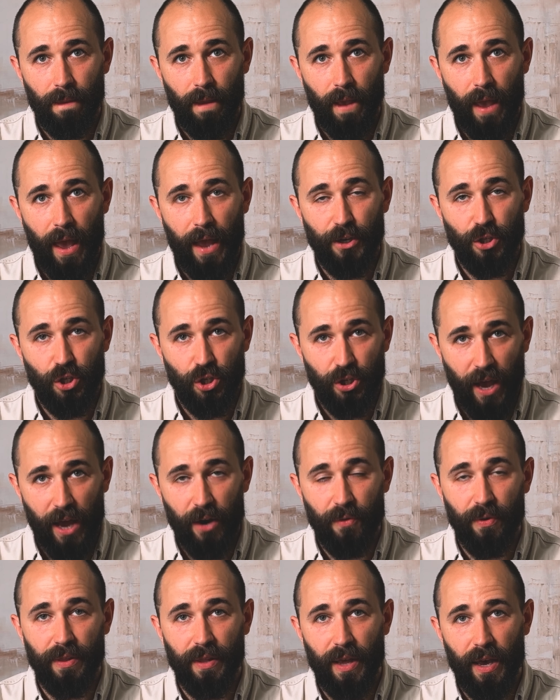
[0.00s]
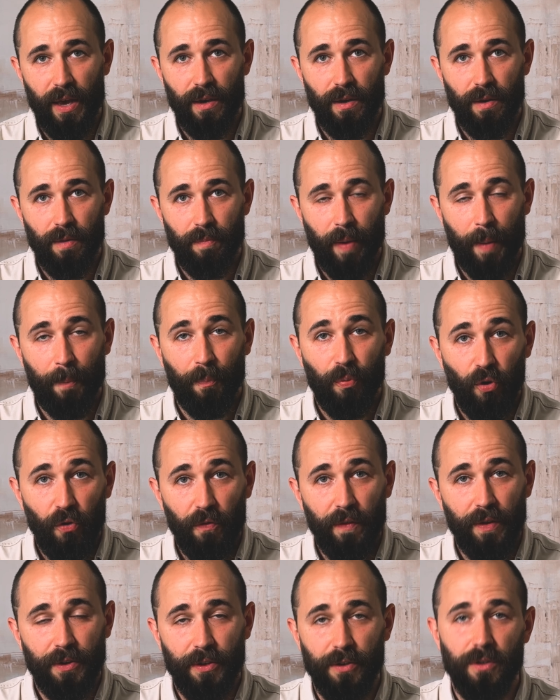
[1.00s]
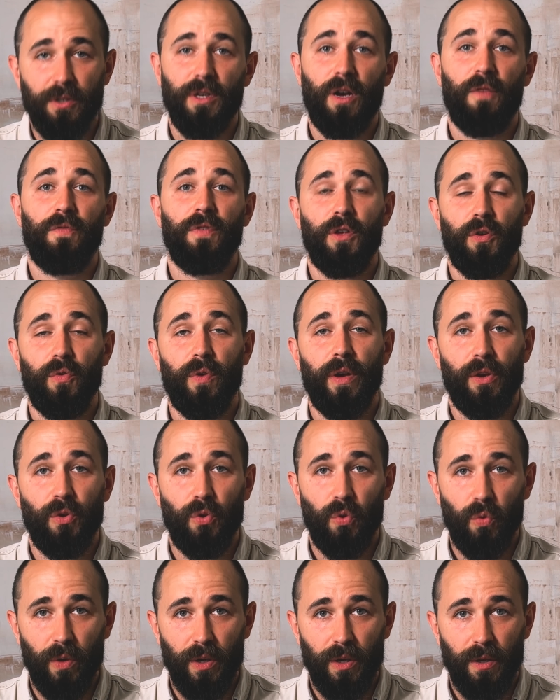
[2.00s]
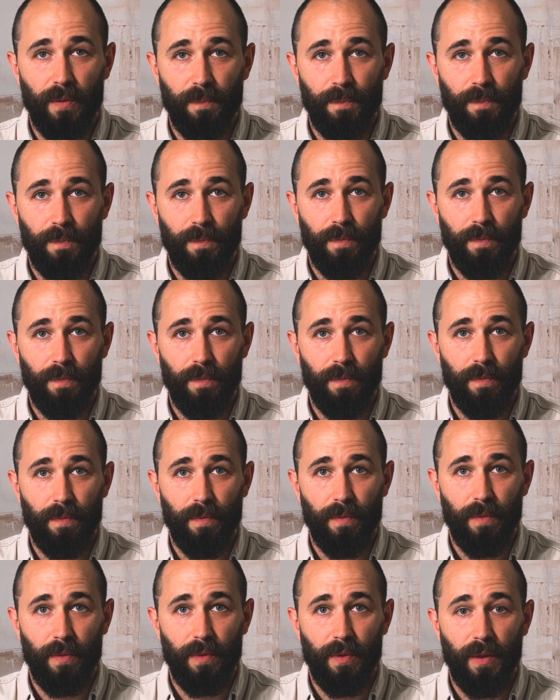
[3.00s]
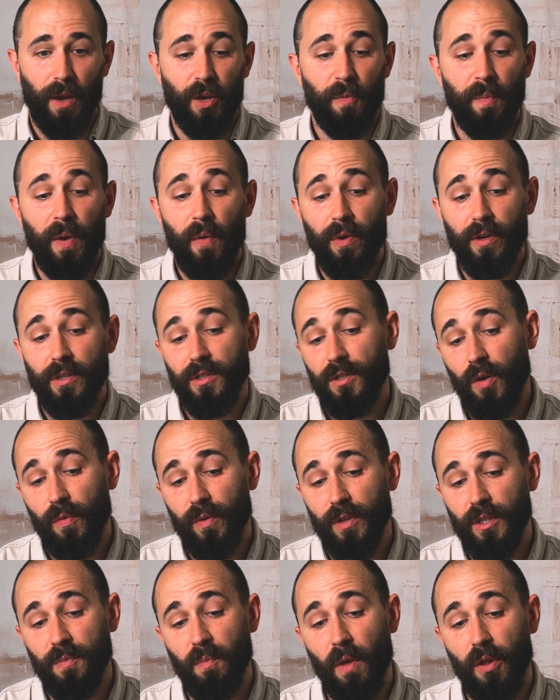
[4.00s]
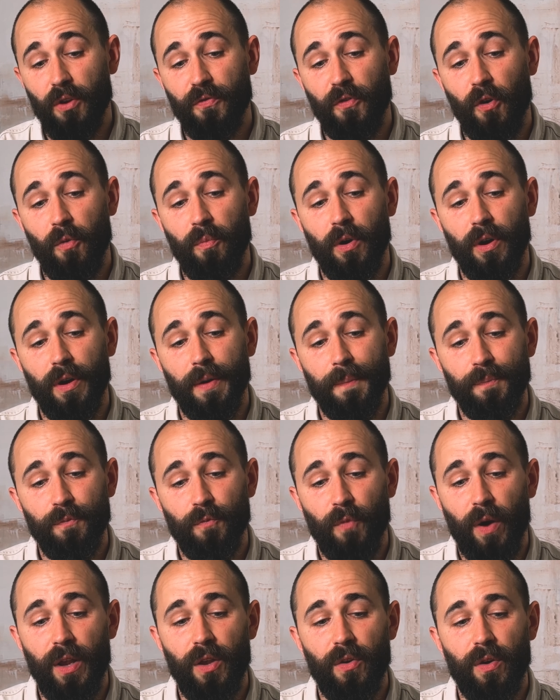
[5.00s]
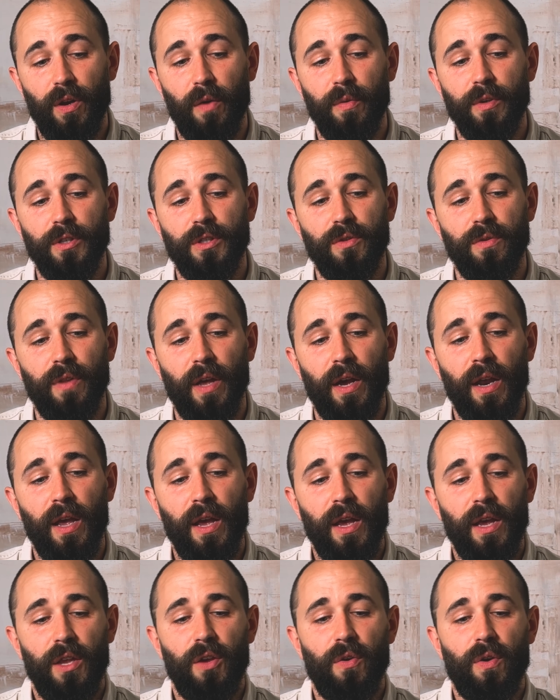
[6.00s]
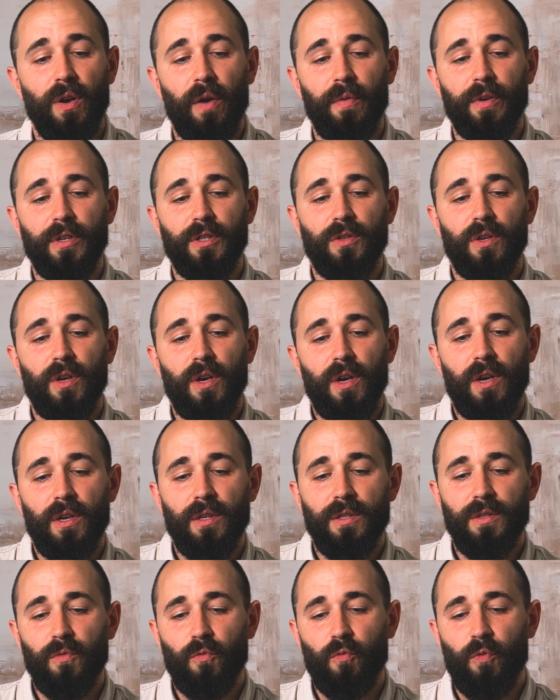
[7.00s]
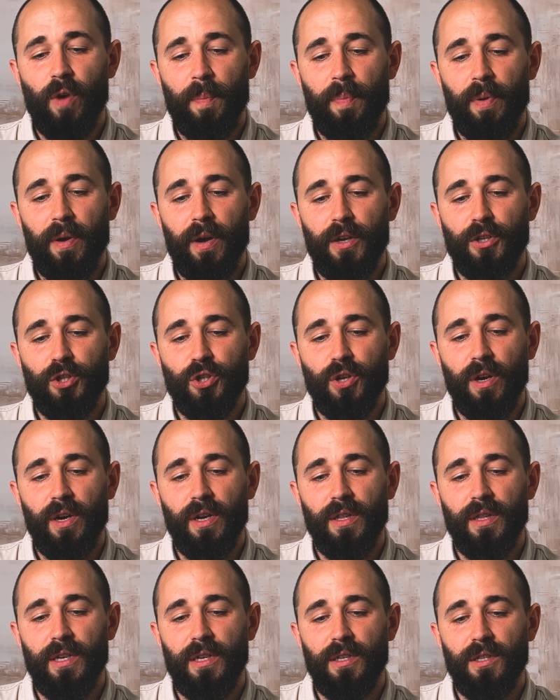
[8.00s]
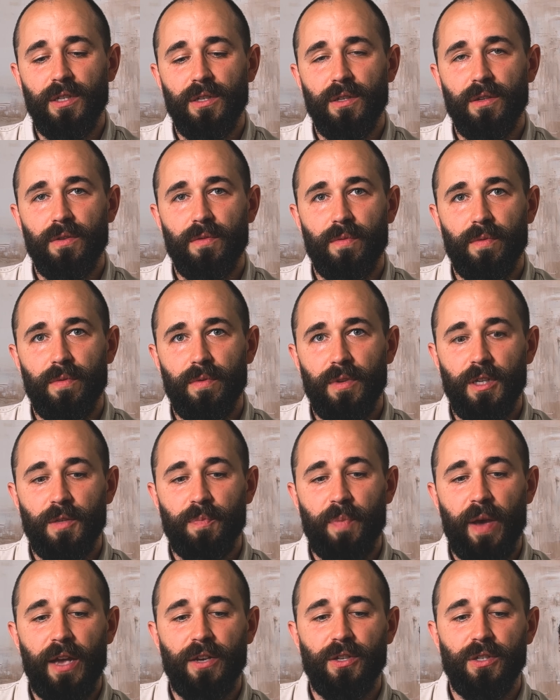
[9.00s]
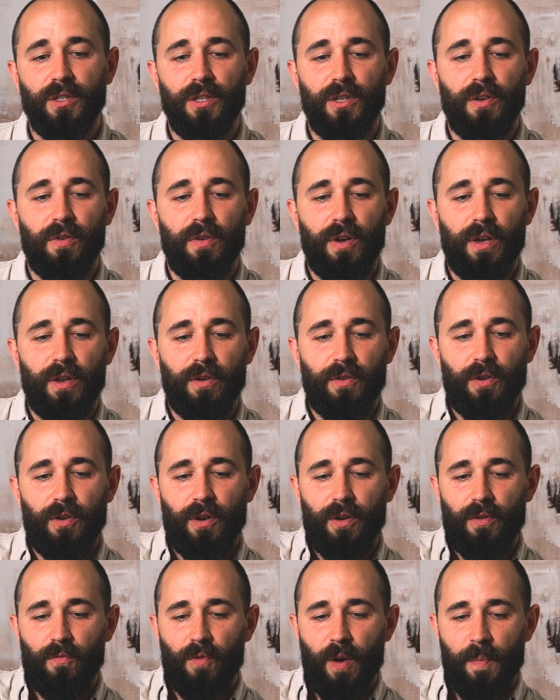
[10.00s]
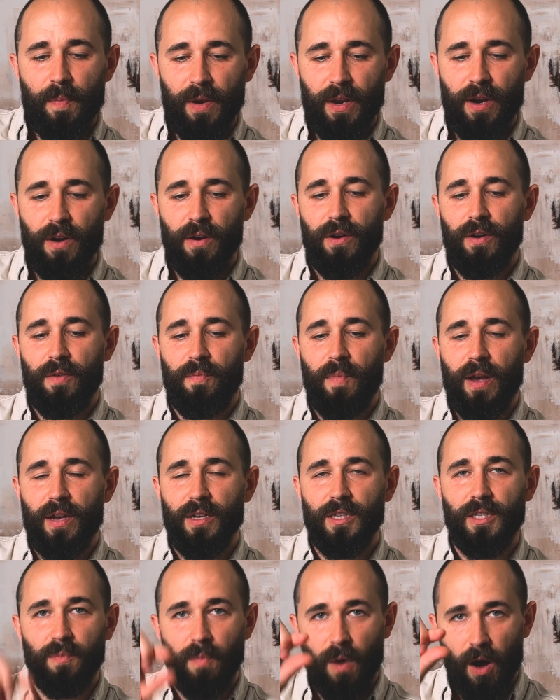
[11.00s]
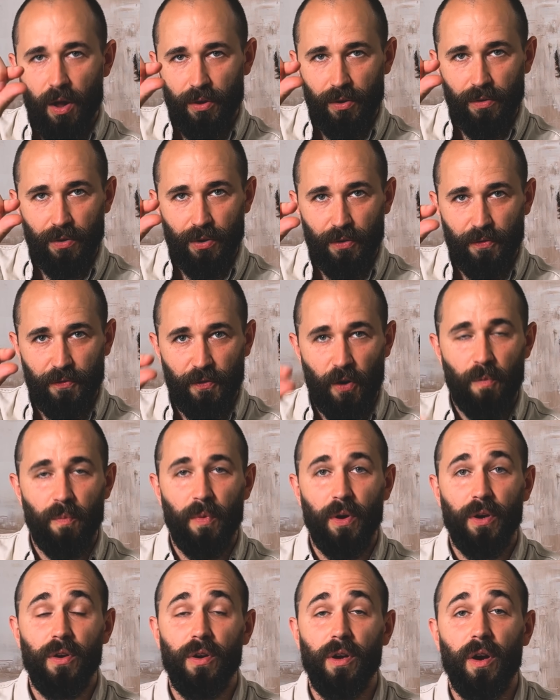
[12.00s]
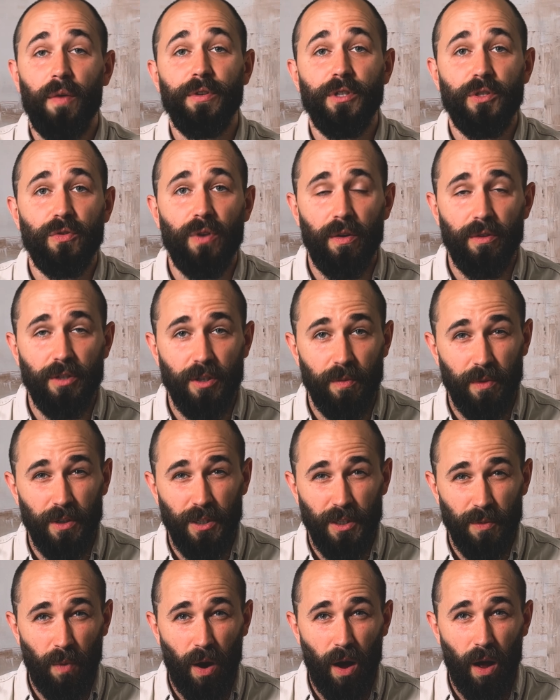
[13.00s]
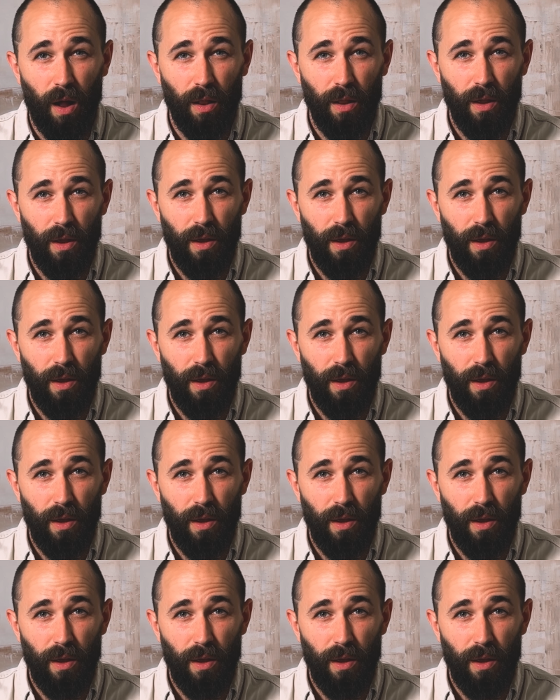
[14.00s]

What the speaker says: and shattering that by proving to yourself that you can do it. Now, you may want to start with a smaller phone book, right? You can always do that. You can always rip a chunk of these pages. You know, you can rip it here and you make a smaller little phone book. You can always try with something small.